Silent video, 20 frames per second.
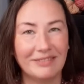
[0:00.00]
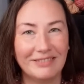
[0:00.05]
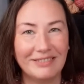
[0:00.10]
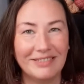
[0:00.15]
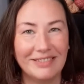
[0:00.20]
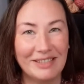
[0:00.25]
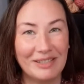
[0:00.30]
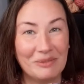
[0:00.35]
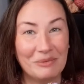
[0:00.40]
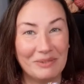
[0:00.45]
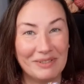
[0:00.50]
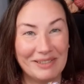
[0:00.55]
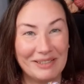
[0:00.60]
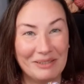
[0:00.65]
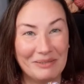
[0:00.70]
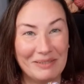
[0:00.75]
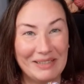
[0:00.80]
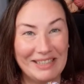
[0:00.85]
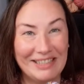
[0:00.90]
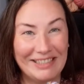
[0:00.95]
This one's gonna
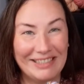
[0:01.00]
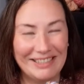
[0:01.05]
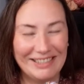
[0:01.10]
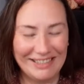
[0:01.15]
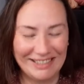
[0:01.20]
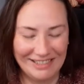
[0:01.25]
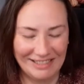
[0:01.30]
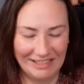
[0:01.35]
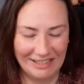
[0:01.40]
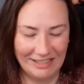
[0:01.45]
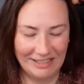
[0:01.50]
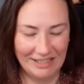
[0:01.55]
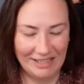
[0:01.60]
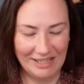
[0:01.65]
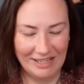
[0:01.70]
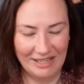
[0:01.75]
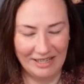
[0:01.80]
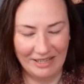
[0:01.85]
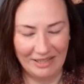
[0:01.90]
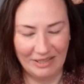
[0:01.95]
be good.
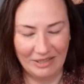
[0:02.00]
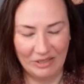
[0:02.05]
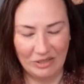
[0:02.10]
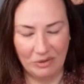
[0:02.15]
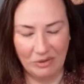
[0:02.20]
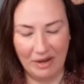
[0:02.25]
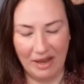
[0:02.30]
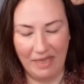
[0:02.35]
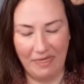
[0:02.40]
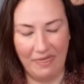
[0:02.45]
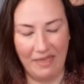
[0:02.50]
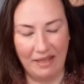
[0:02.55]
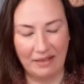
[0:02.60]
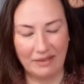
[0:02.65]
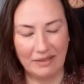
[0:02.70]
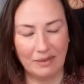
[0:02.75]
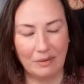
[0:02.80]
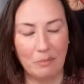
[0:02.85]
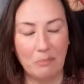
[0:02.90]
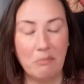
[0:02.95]
So again,
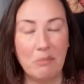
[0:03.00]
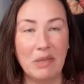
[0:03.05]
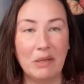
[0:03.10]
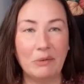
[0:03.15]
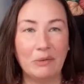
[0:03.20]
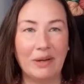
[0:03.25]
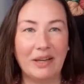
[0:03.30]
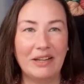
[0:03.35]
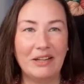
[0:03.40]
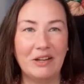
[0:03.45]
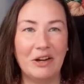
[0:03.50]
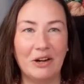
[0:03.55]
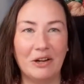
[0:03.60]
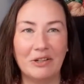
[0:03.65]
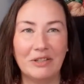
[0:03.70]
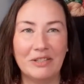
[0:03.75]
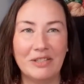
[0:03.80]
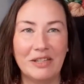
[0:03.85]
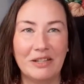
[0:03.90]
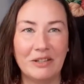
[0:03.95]
that's Mint Rain
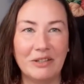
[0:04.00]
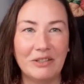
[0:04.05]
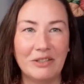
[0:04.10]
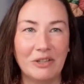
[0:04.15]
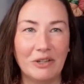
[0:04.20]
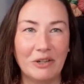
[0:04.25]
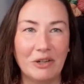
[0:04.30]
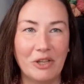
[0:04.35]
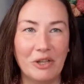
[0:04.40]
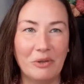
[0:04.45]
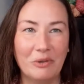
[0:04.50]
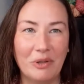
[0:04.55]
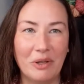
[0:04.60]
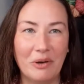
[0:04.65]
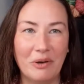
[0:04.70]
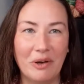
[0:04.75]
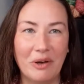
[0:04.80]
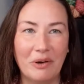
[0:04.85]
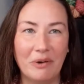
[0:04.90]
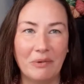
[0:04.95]
Yarns. There's her cute
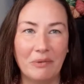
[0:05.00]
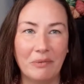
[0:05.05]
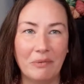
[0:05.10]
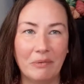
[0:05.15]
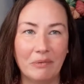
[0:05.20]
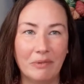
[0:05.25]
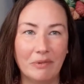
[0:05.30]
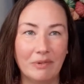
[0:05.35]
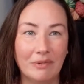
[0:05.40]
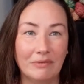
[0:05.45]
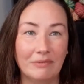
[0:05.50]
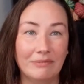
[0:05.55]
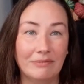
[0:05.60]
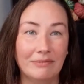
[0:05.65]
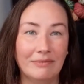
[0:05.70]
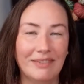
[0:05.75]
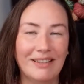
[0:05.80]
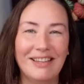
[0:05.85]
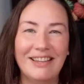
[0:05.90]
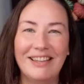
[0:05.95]
logo,
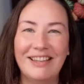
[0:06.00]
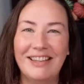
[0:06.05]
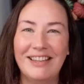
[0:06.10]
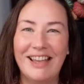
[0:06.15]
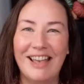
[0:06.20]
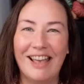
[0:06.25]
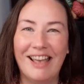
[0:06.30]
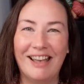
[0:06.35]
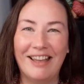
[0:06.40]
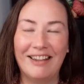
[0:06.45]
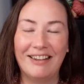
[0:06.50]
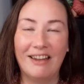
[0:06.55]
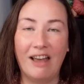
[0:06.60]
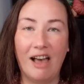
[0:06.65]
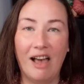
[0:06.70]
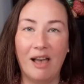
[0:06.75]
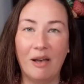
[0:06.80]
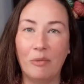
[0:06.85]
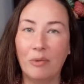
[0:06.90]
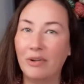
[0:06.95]
and
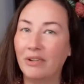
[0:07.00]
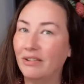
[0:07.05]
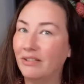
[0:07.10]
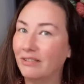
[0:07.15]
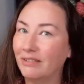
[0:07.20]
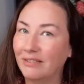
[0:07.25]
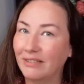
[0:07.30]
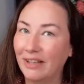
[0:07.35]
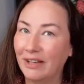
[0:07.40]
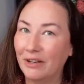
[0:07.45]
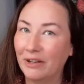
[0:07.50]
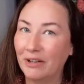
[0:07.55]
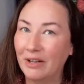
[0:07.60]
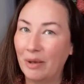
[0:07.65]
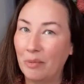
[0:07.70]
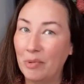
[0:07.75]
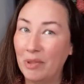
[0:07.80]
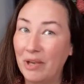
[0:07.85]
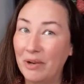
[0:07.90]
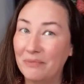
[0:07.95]
I will link her down
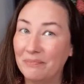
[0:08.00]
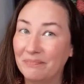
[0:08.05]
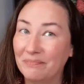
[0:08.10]
below.